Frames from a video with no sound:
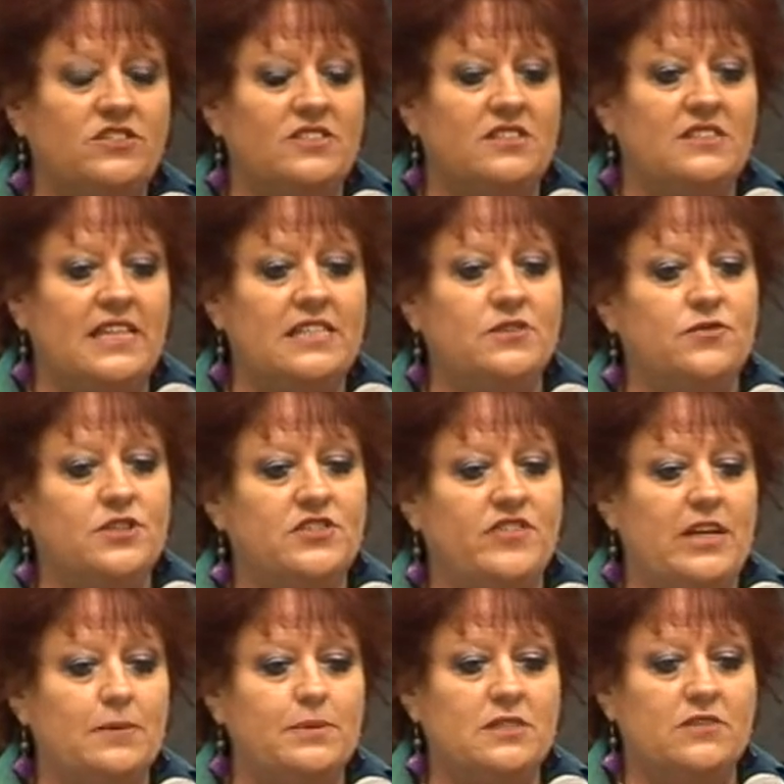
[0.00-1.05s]
is the Centre for
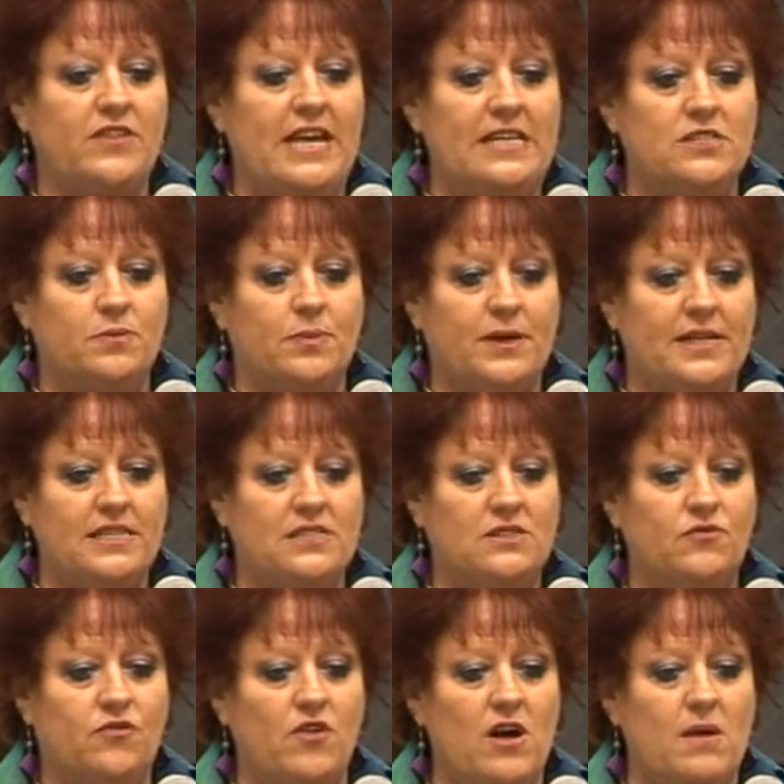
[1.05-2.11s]
Development of Enterprise
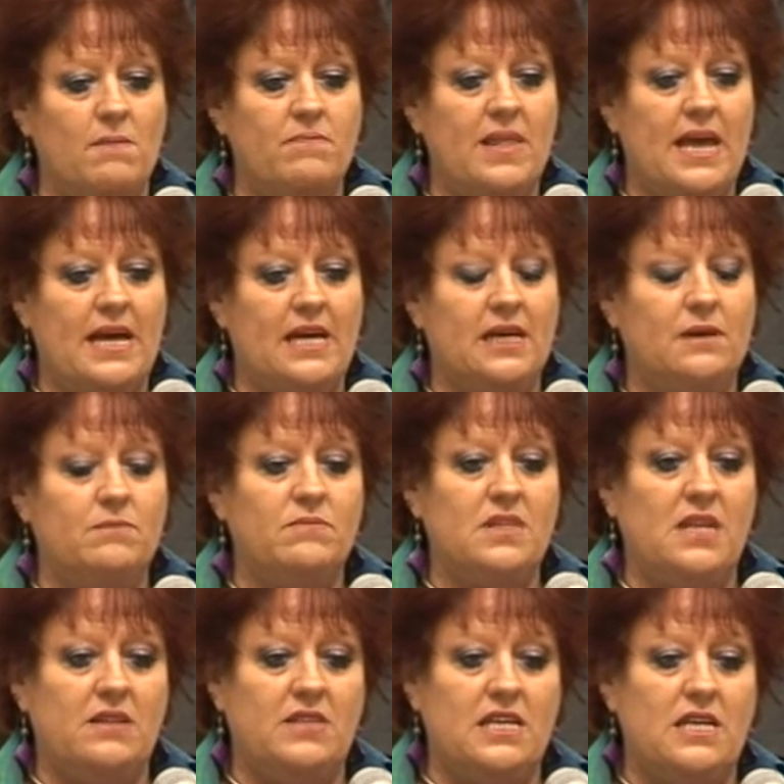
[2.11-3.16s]
from
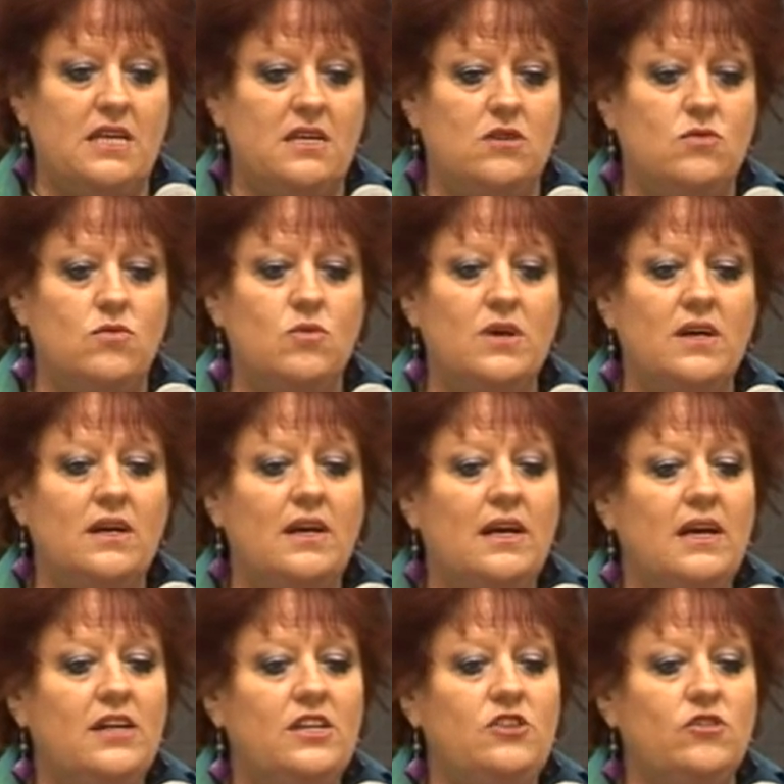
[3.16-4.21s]
the EU,
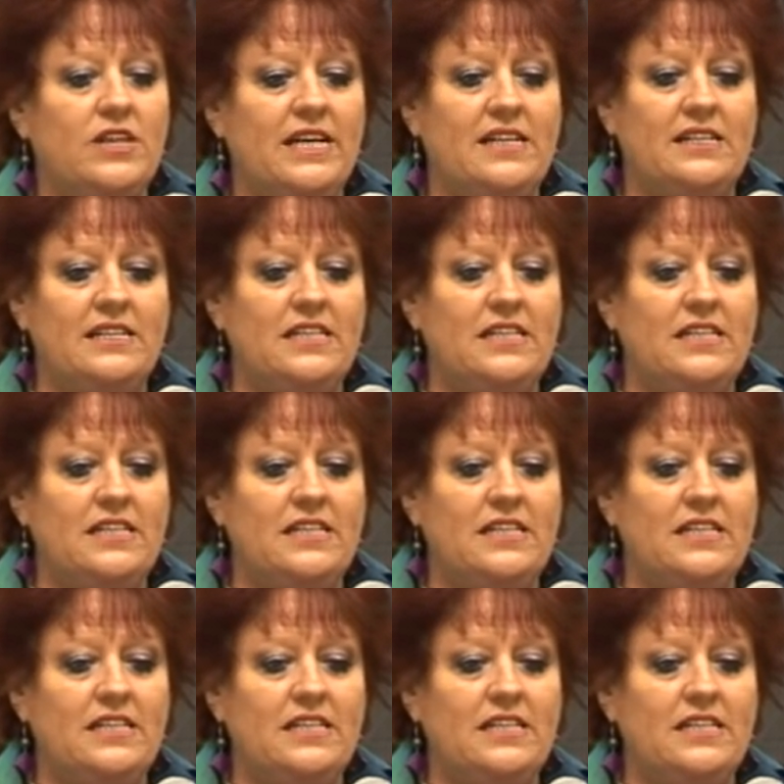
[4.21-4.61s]
United